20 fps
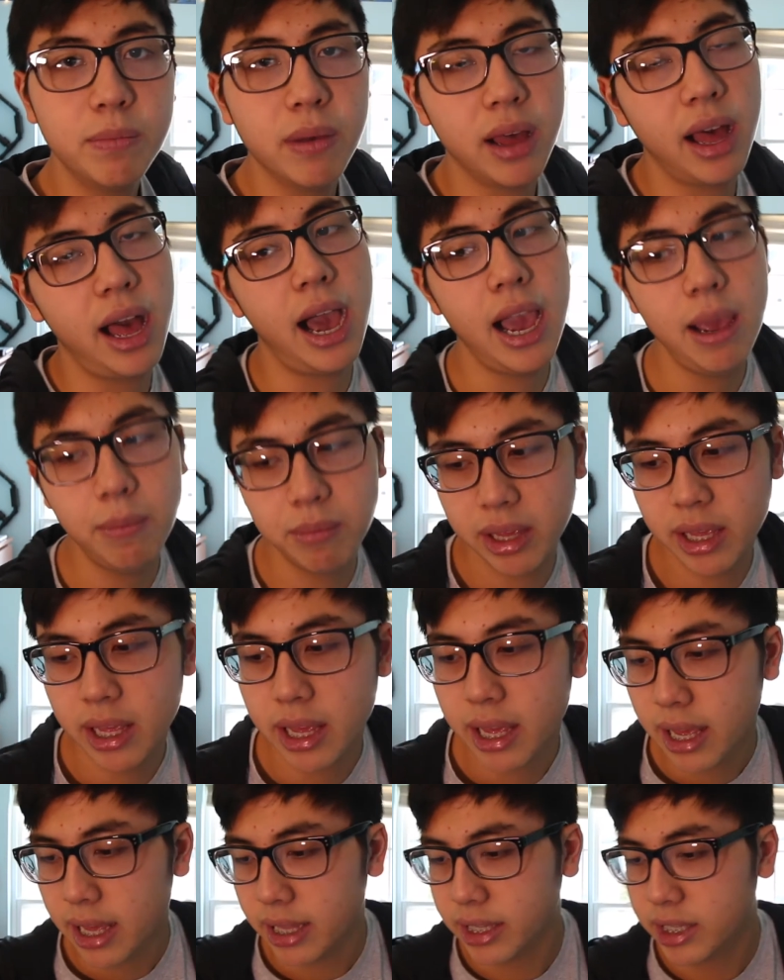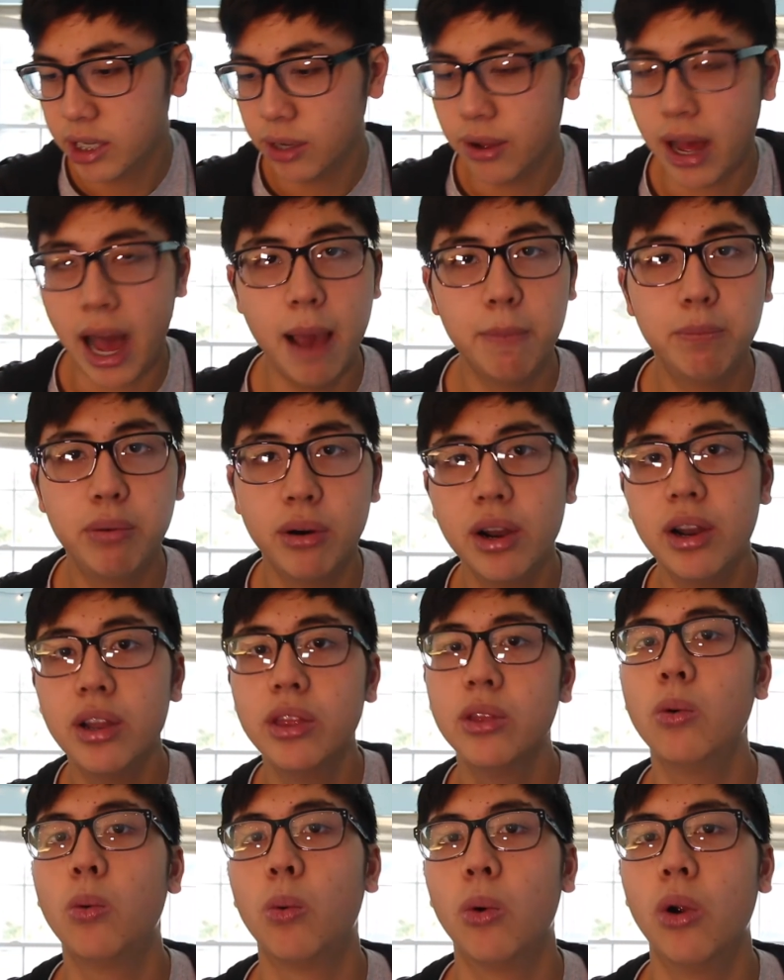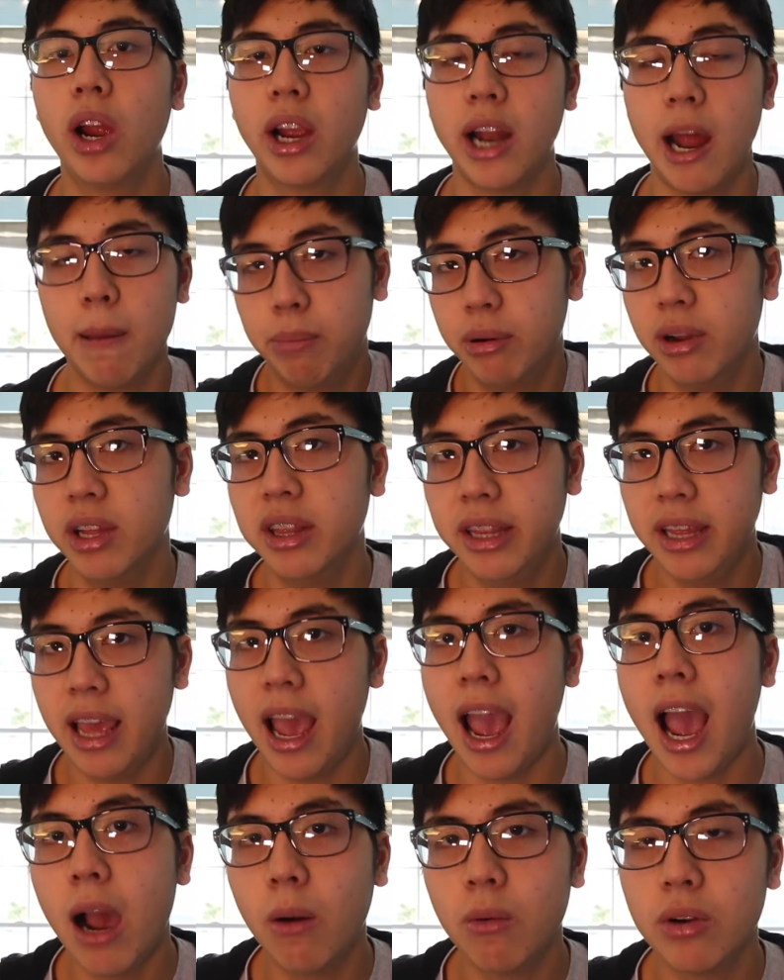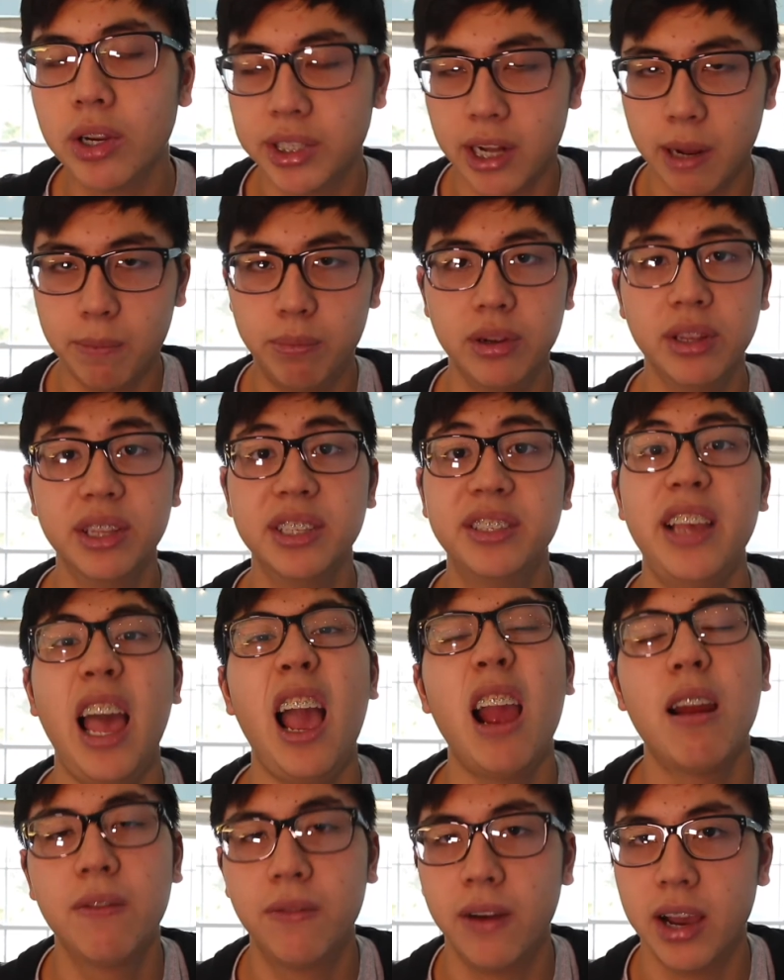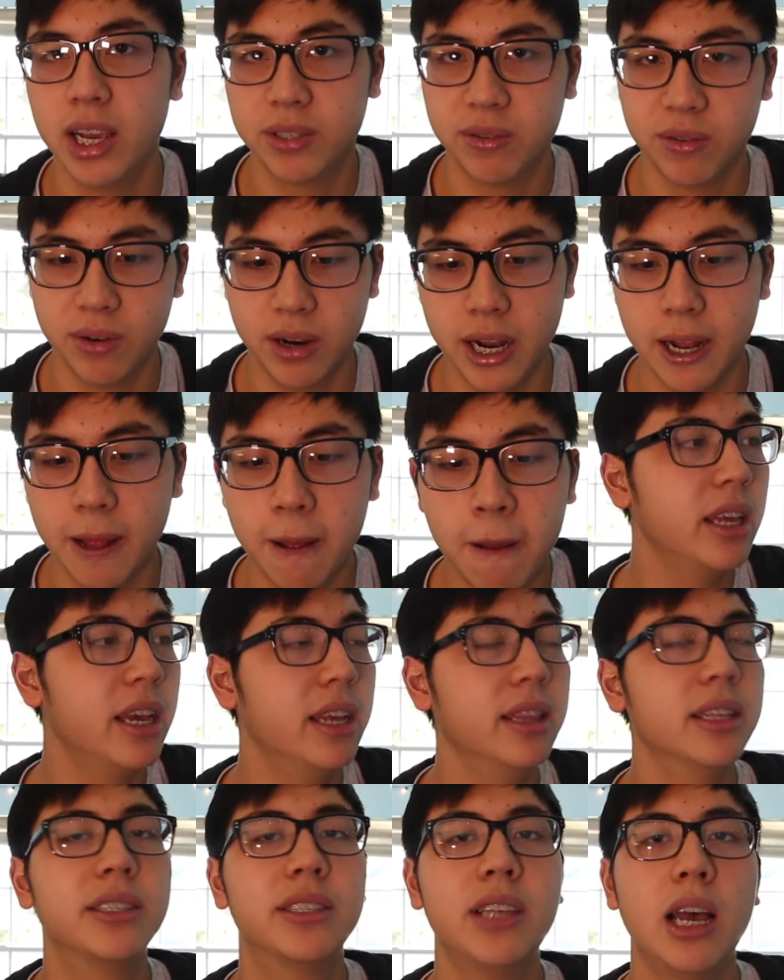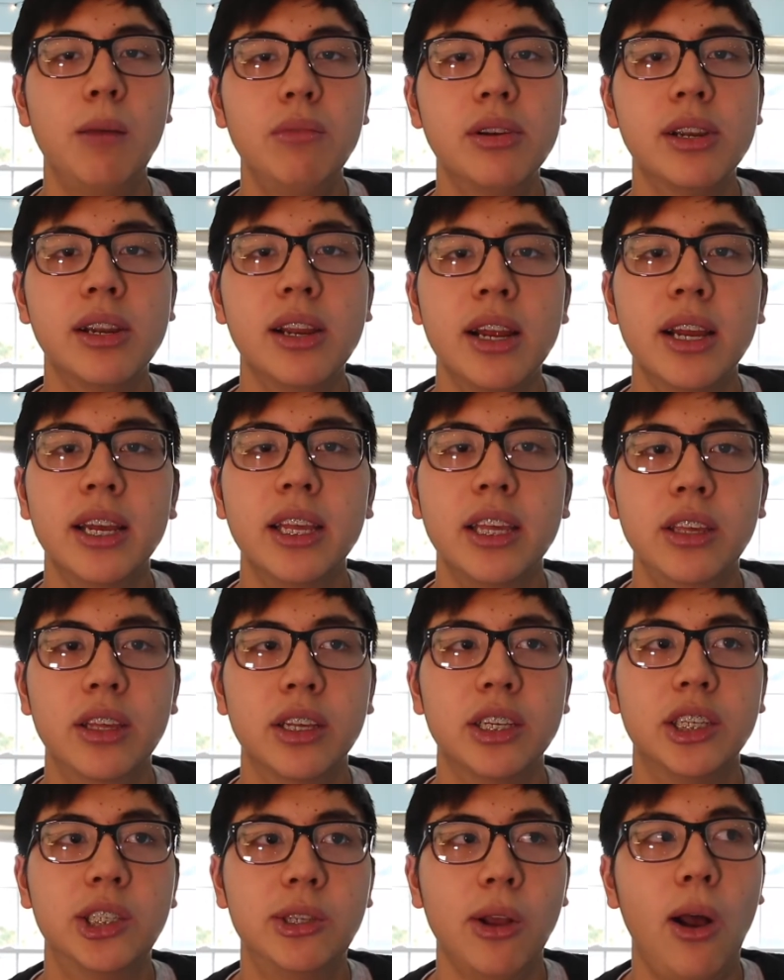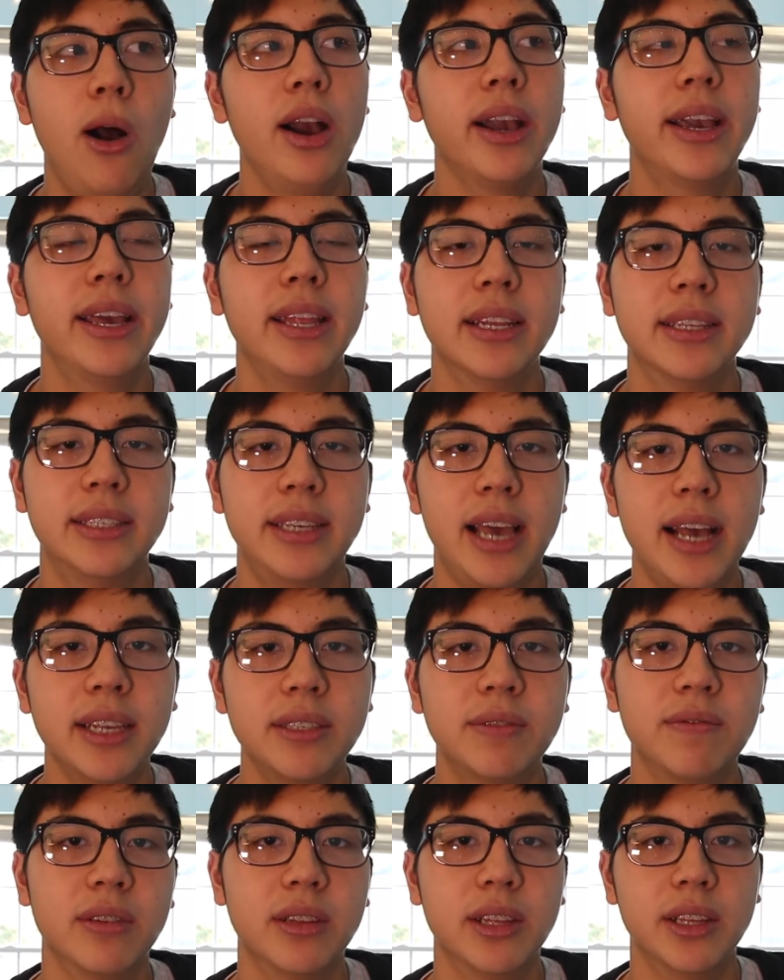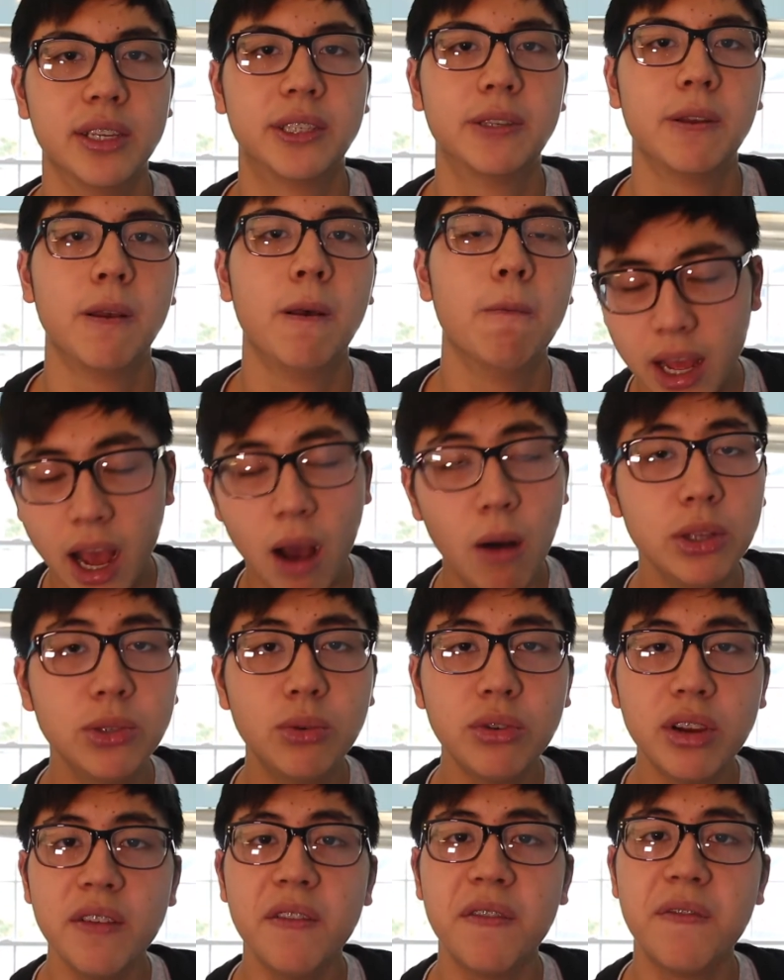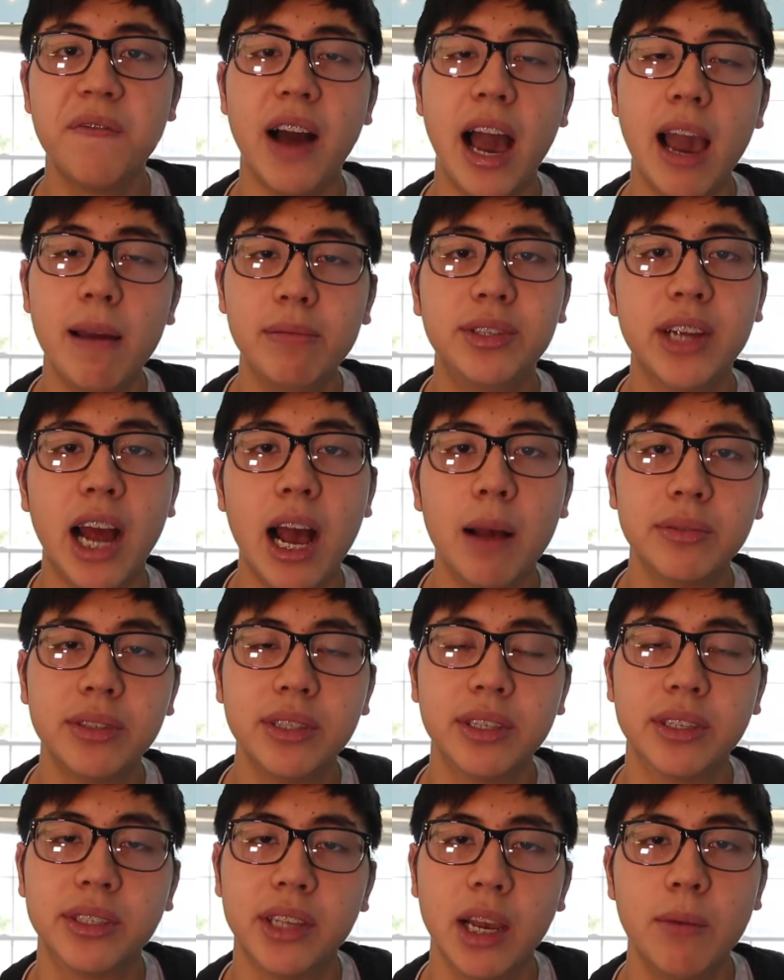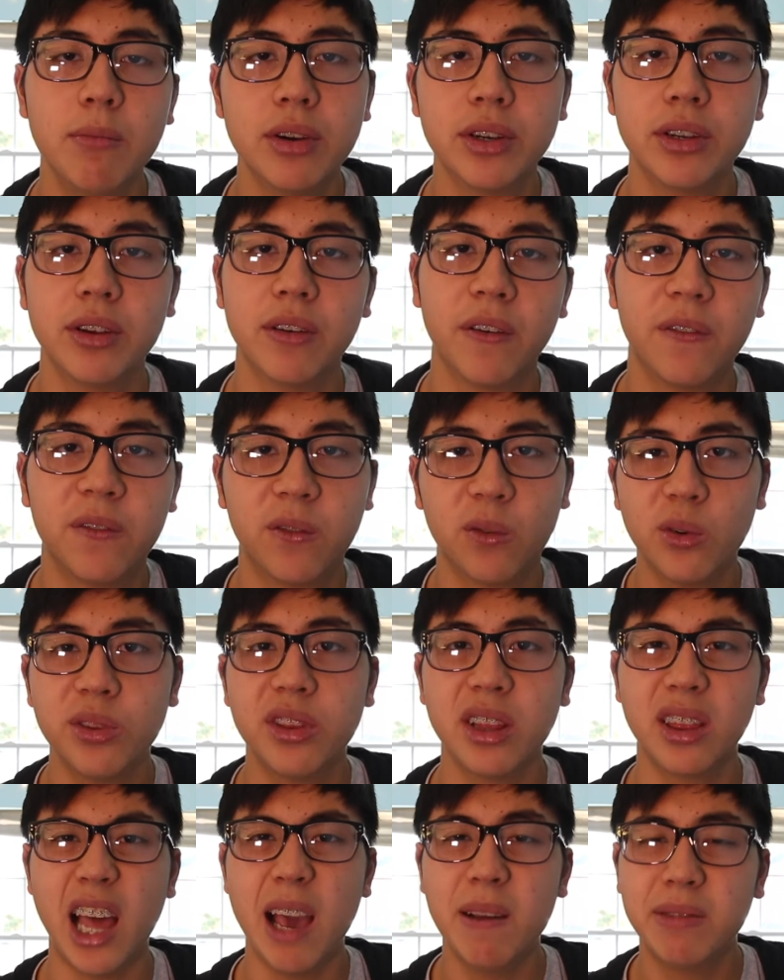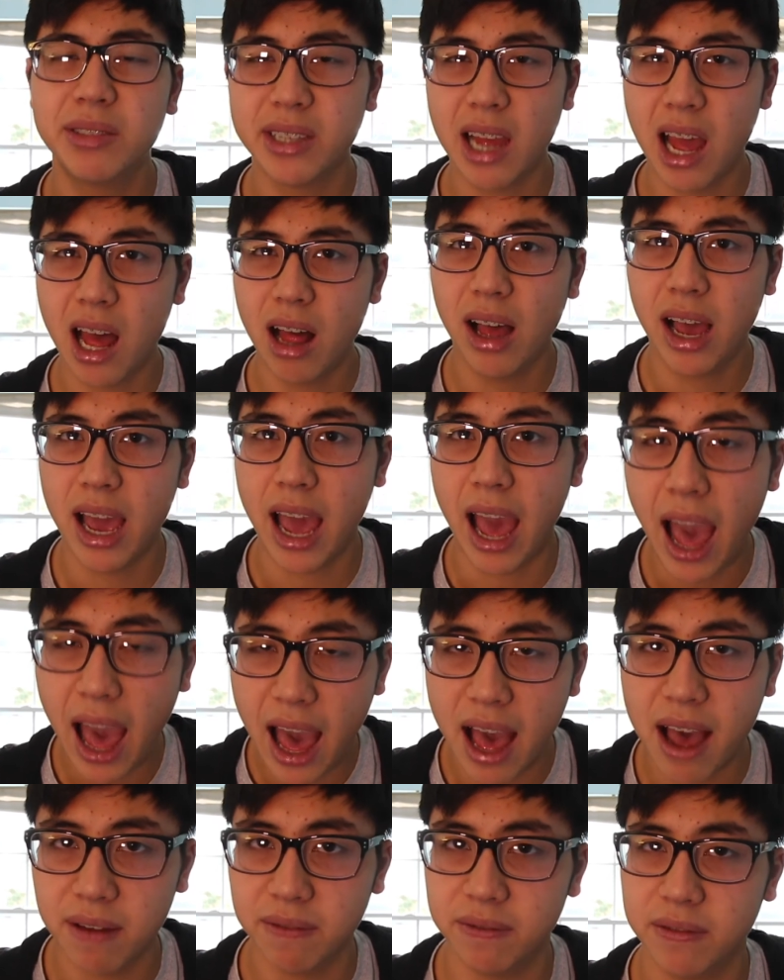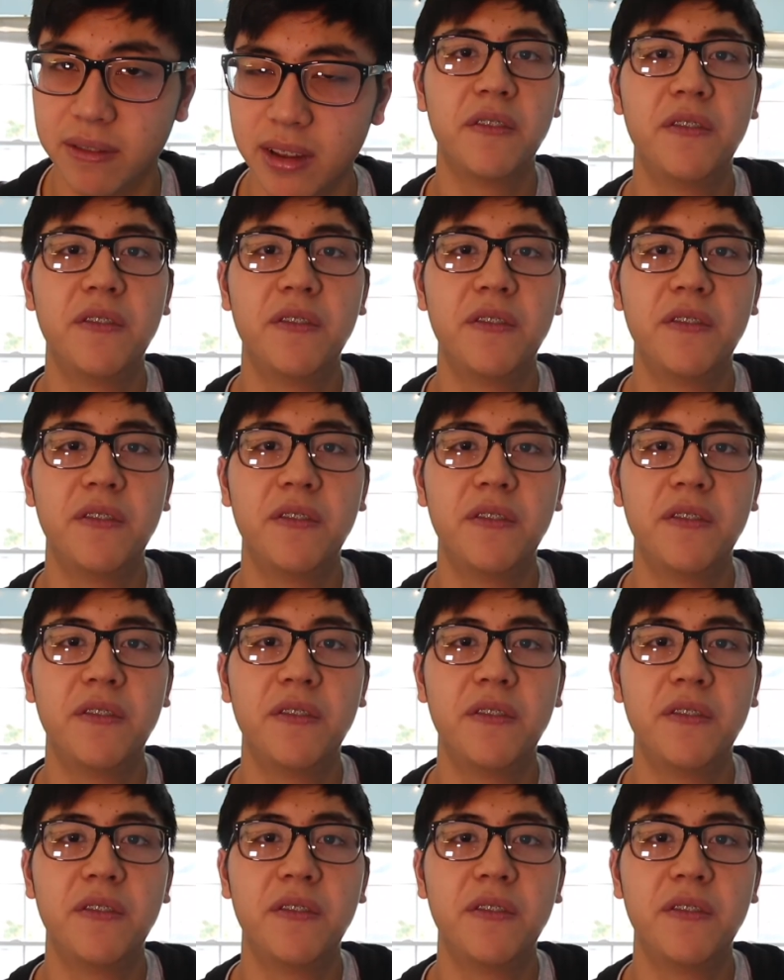behind me until I put in the work, I put in the hours, and I put in the sacrifice for it. In the summer, Sean can attest for this, I was working 5 jobs in the summer to afford the lifestyle I have.